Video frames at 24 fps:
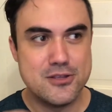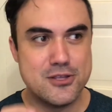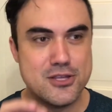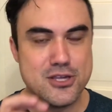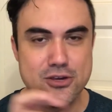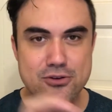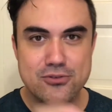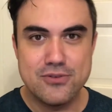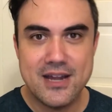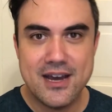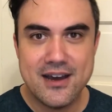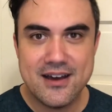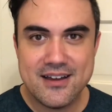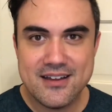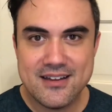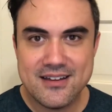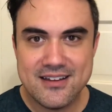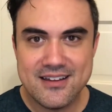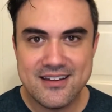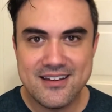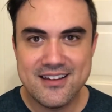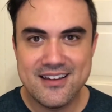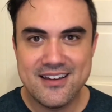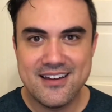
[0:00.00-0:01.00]
Judah
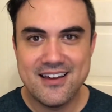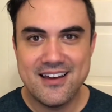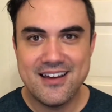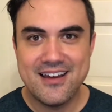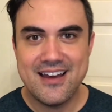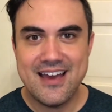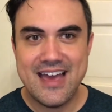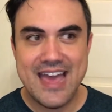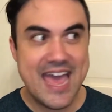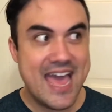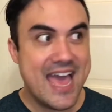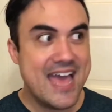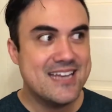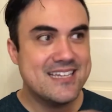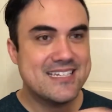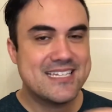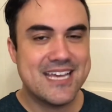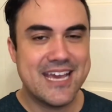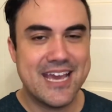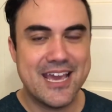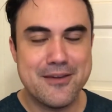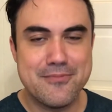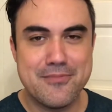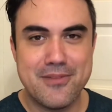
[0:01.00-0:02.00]
and
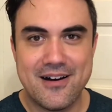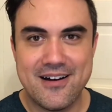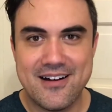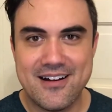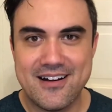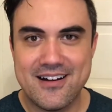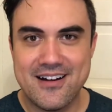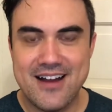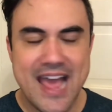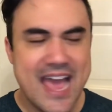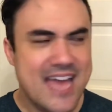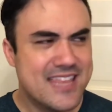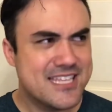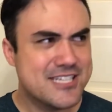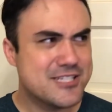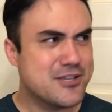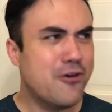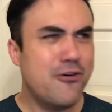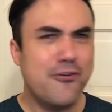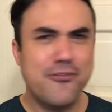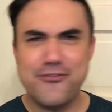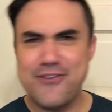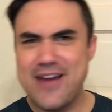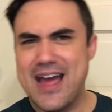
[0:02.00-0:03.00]
Tamar, and this
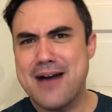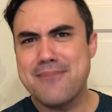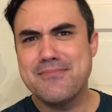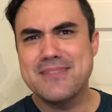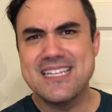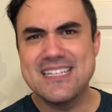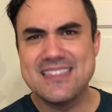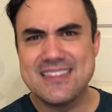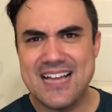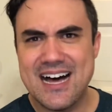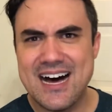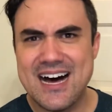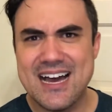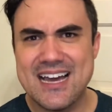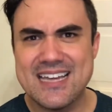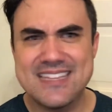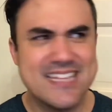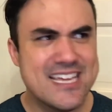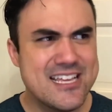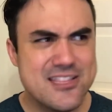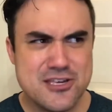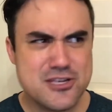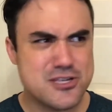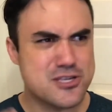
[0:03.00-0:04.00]
whole family
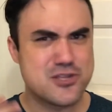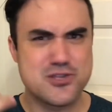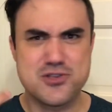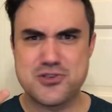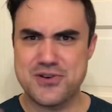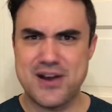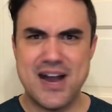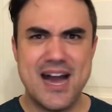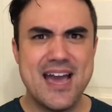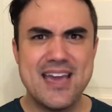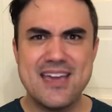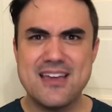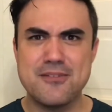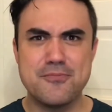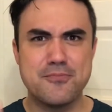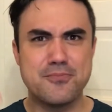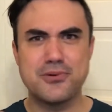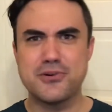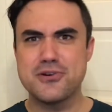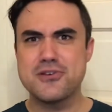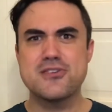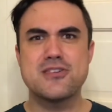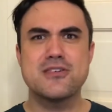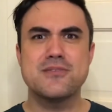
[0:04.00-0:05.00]
line? They just try and
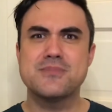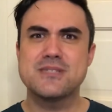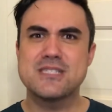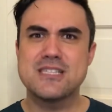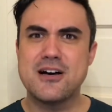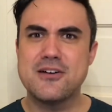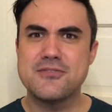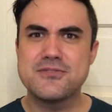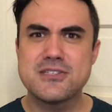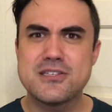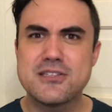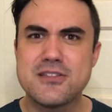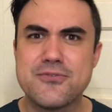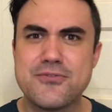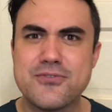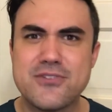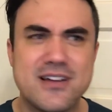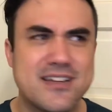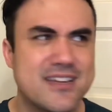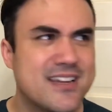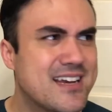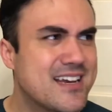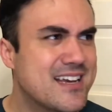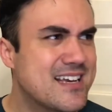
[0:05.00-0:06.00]
push themselves to the
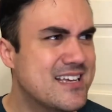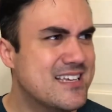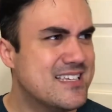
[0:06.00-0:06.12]
front.